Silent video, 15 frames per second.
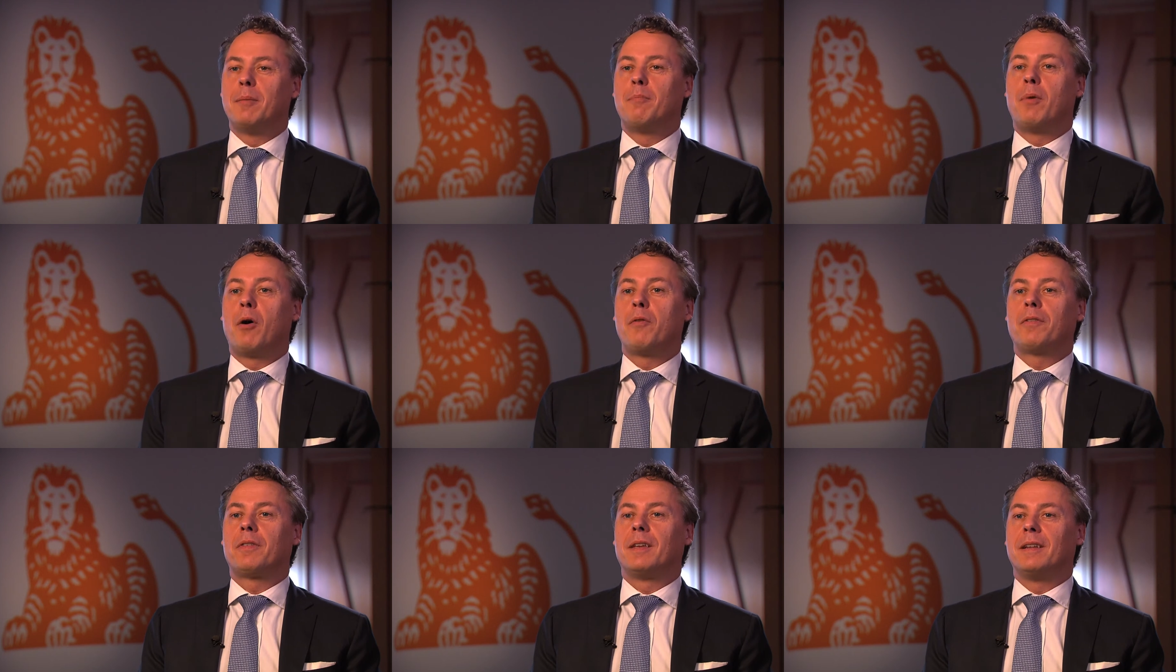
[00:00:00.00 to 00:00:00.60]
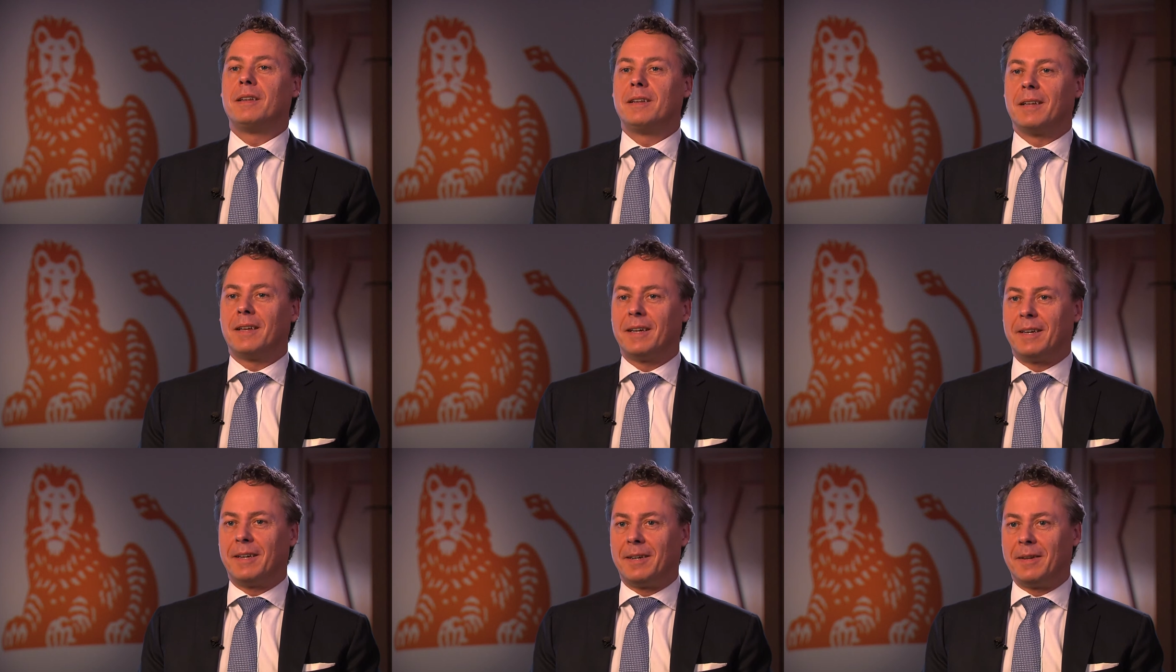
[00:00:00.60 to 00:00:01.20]
both in
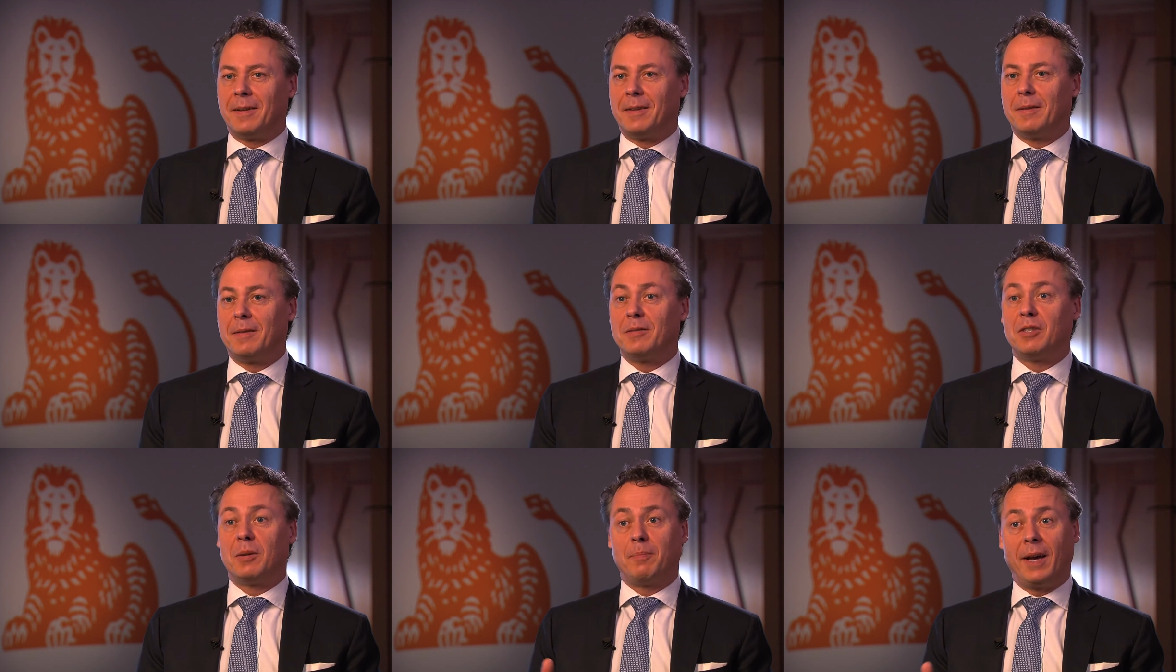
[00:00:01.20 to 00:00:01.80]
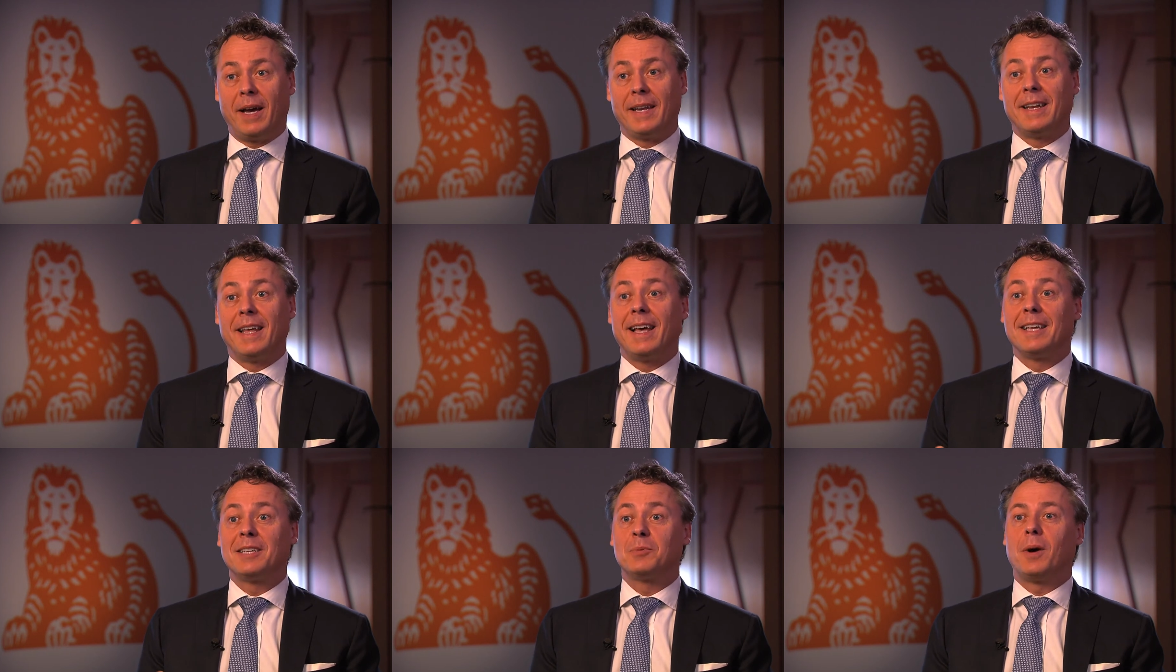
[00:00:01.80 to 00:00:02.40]
uh, Japan
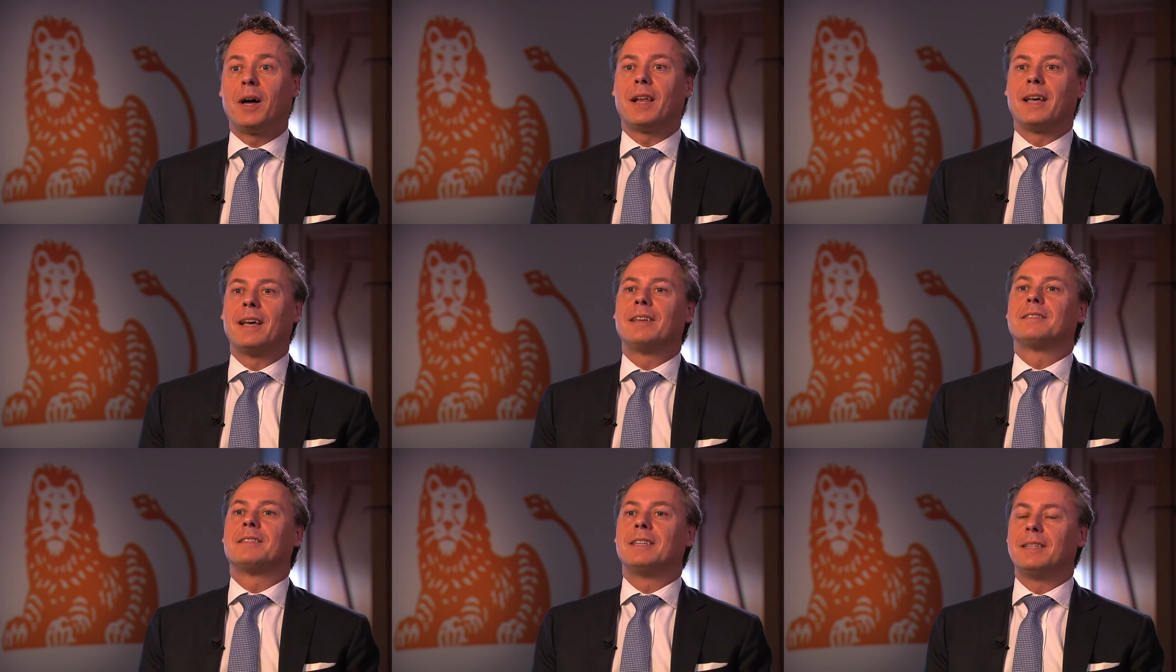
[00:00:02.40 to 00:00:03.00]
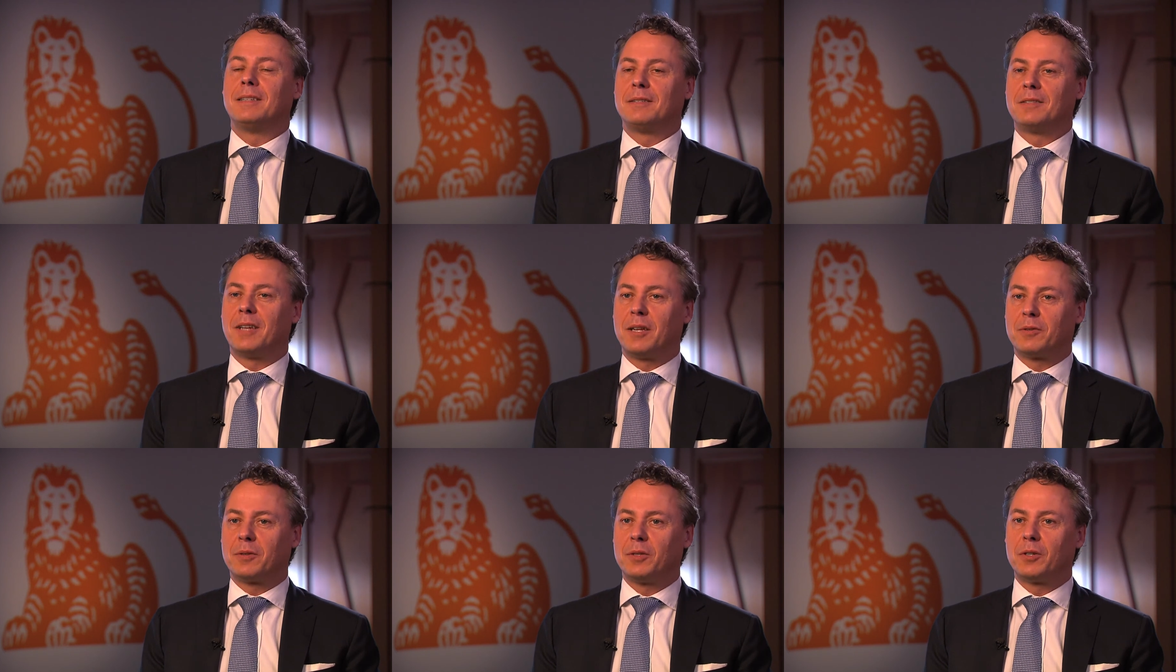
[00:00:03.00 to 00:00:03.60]
as well as in
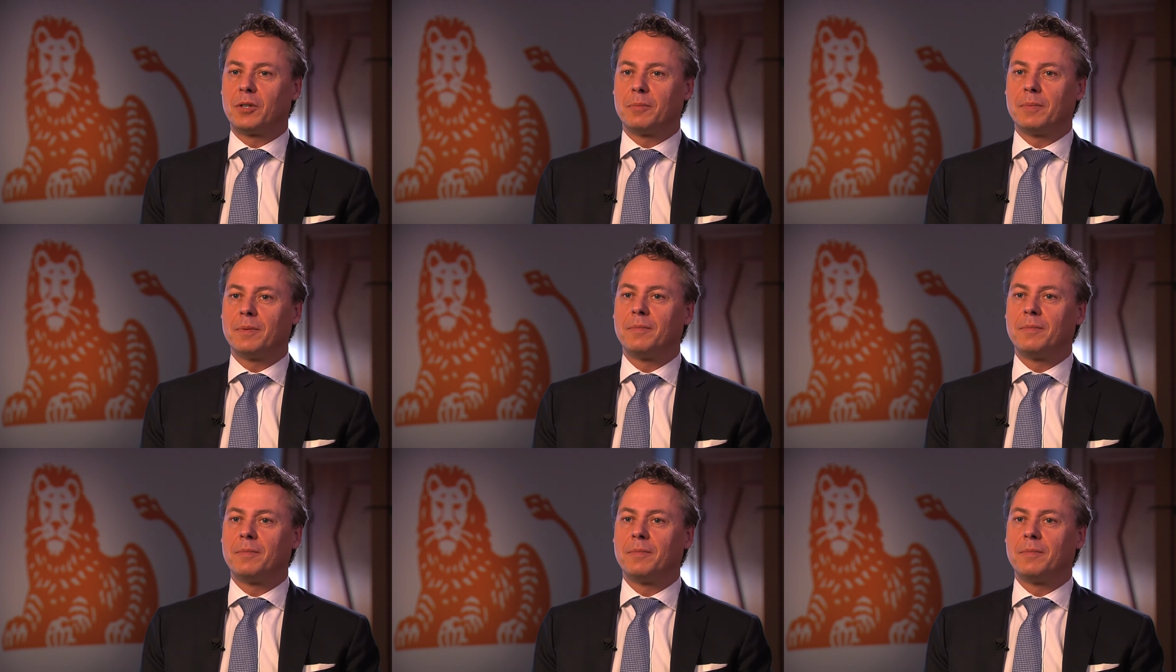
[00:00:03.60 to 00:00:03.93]
Central Europe.